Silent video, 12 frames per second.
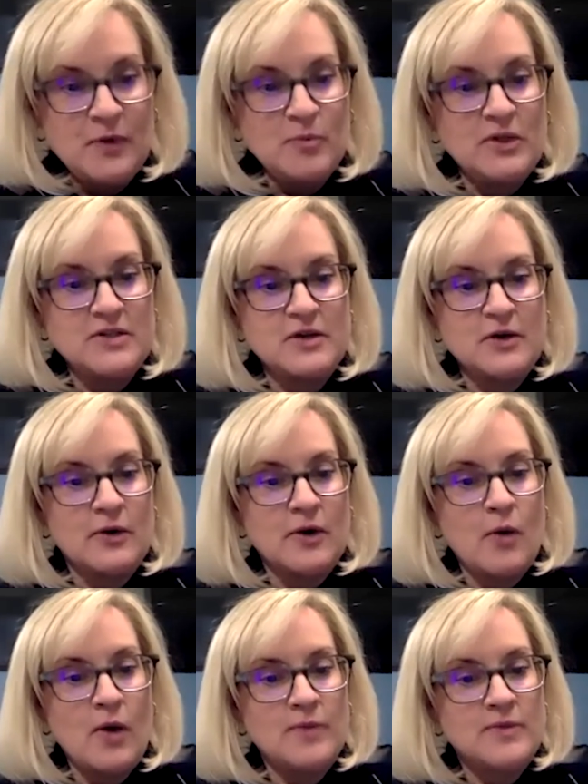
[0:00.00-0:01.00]
Please go to
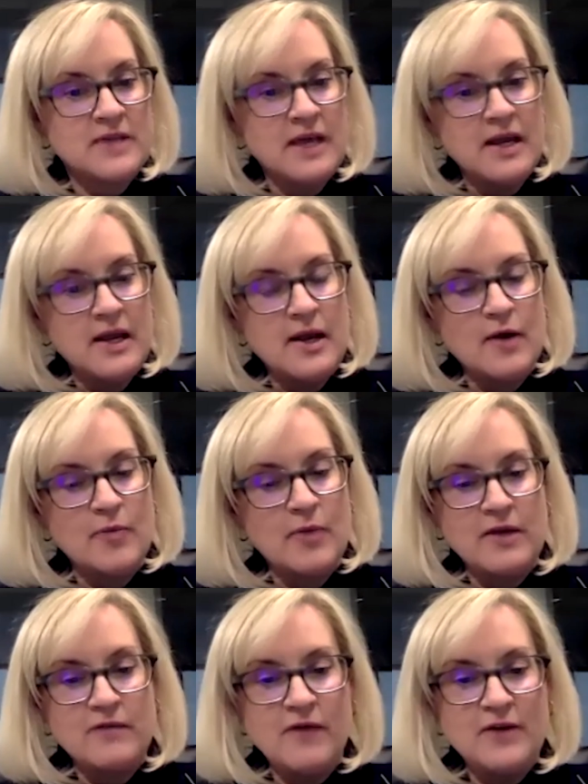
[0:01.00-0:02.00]
our website,
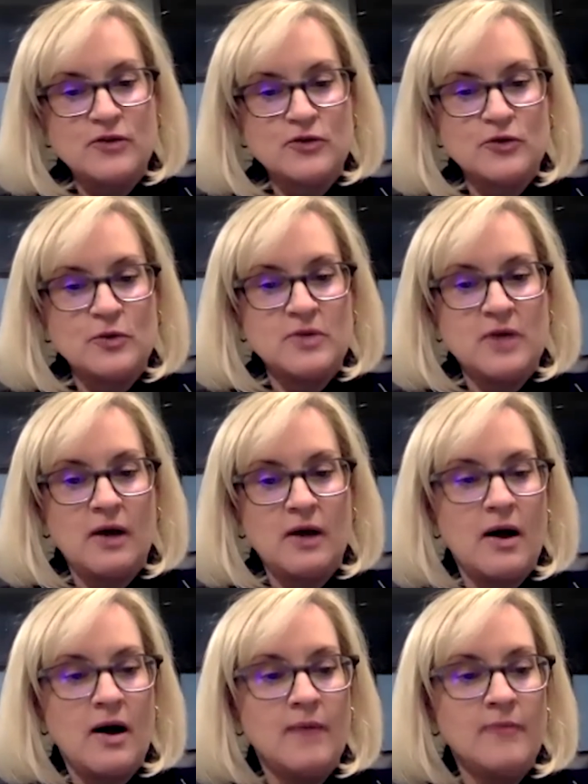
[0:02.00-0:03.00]

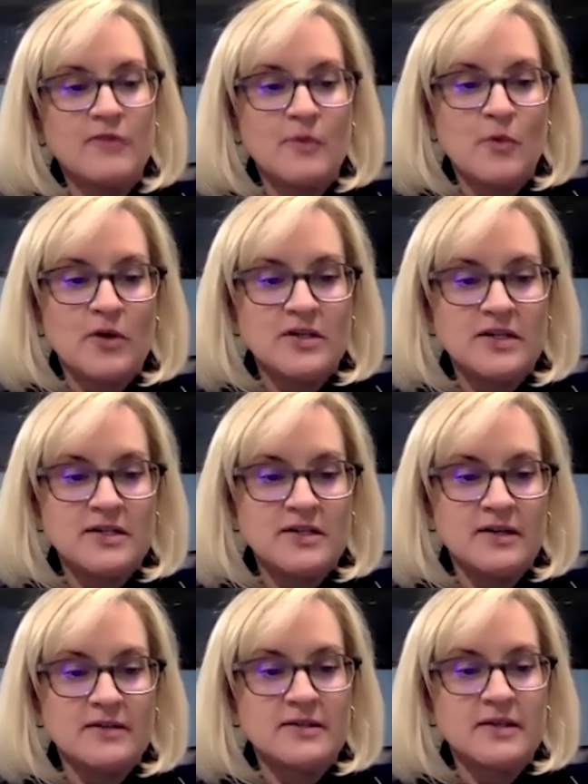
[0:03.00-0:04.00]
erpadvisorsgroup.com, for more
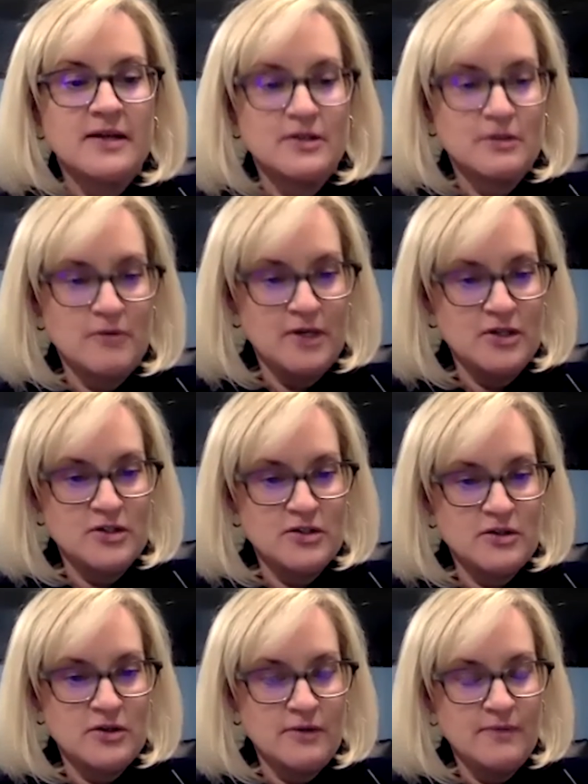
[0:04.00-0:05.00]
details and to
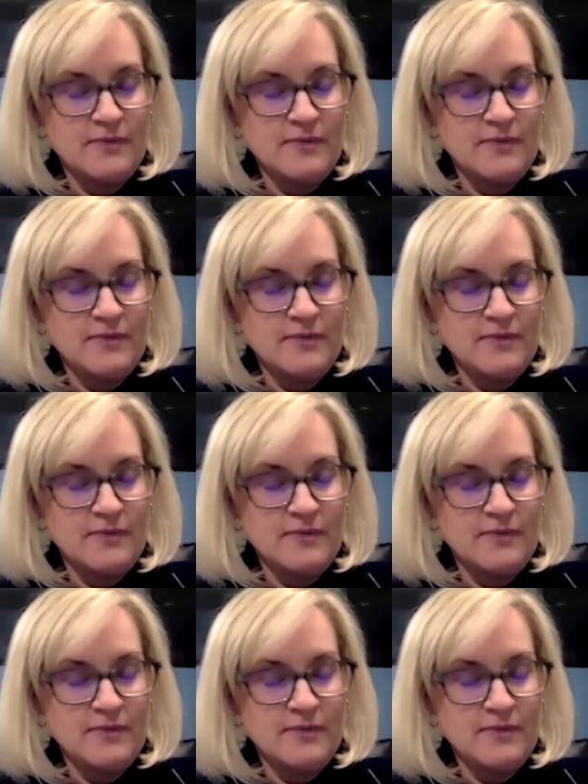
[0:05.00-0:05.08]
register.